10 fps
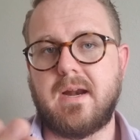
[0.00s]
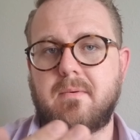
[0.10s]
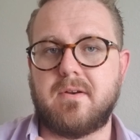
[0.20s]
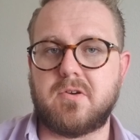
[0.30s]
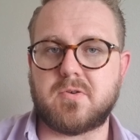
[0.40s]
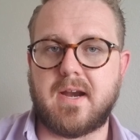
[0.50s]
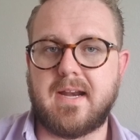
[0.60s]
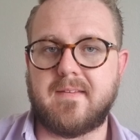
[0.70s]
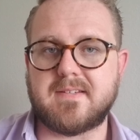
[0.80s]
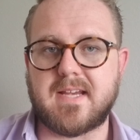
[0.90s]
I want to do
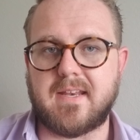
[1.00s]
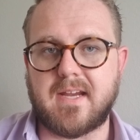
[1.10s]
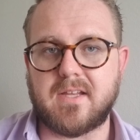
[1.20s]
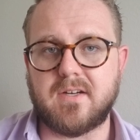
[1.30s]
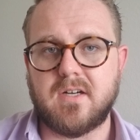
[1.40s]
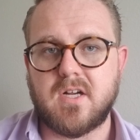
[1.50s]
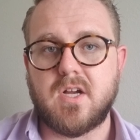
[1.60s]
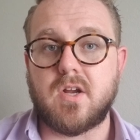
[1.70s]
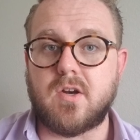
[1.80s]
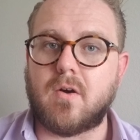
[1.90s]
training, this, that, and the other,
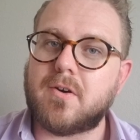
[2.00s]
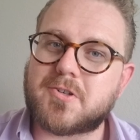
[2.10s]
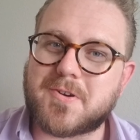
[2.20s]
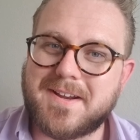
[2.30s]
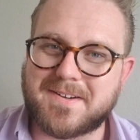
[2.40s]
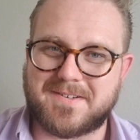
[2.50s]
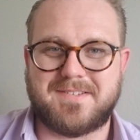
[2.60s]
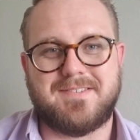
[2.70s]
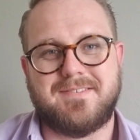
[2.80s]
know your trainers.